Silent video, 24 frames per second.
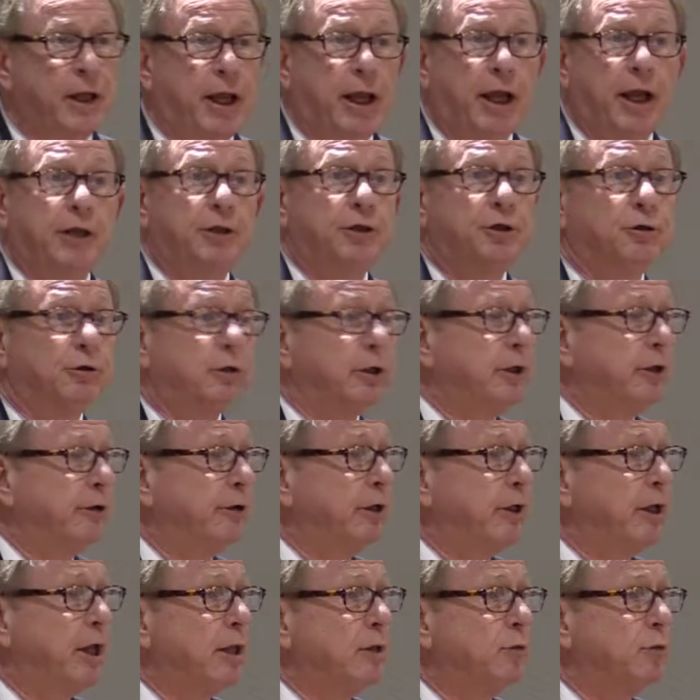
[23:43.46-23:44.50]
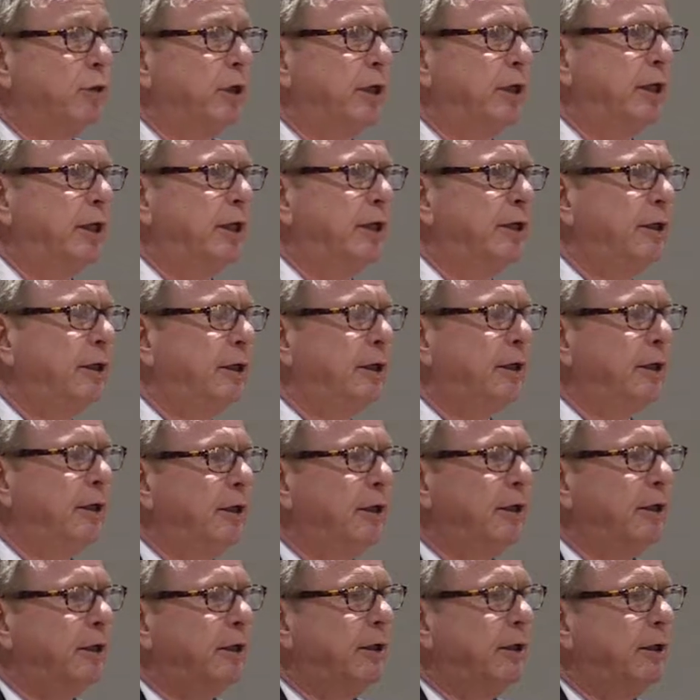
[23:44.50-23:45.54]
And you'll hear another one that
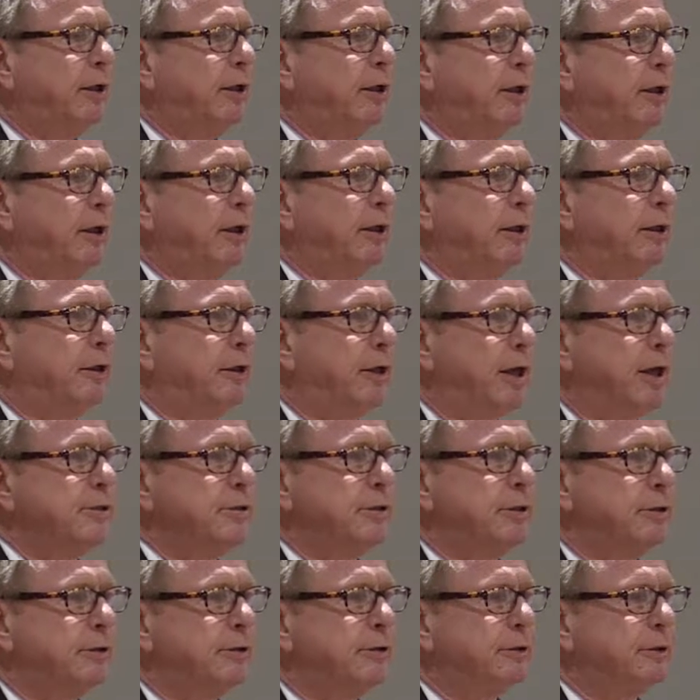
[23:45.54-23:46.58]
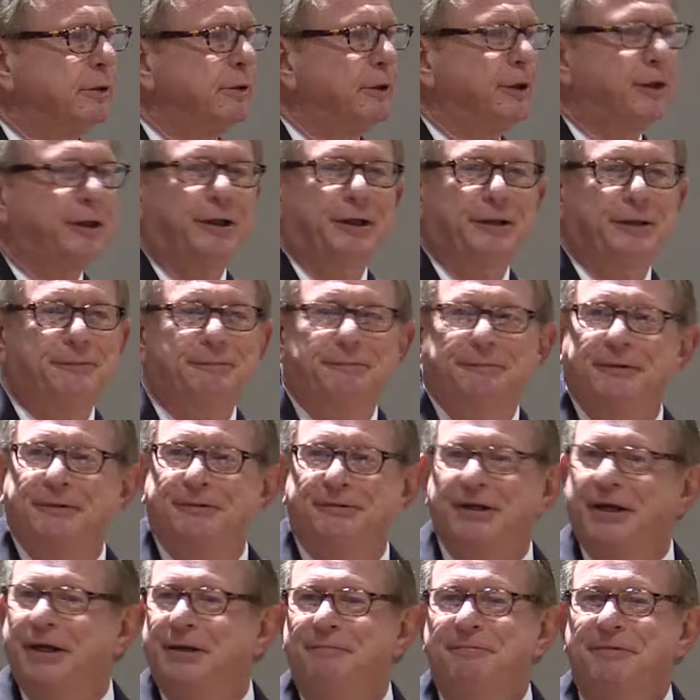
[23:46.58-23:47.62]
doesn't
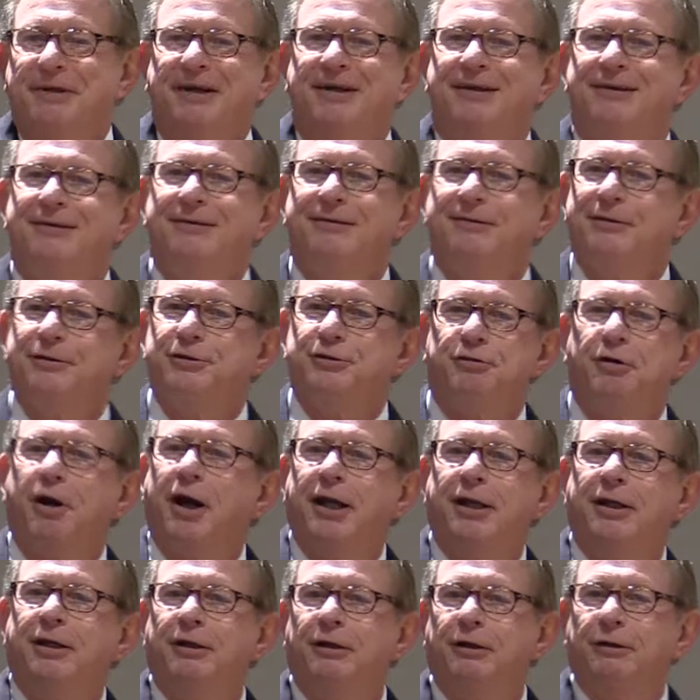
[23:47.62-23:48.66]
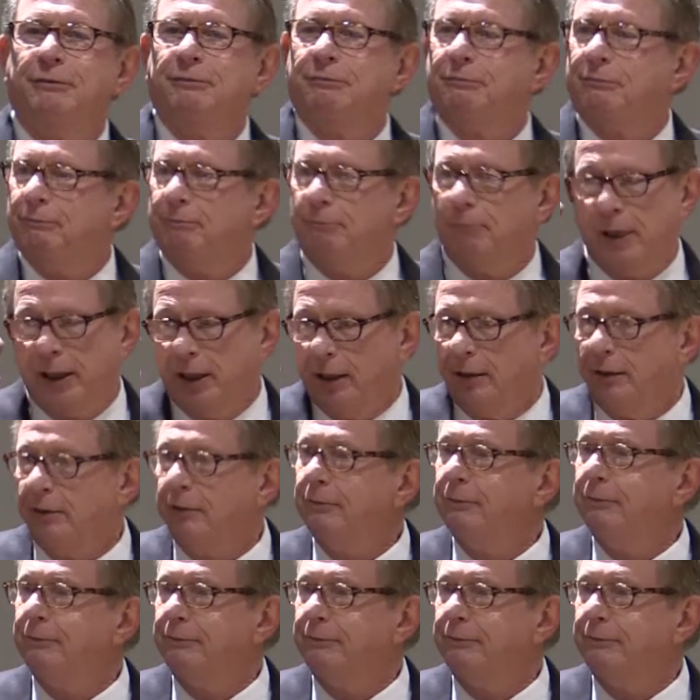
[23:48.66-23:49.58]
seem to strike your bell.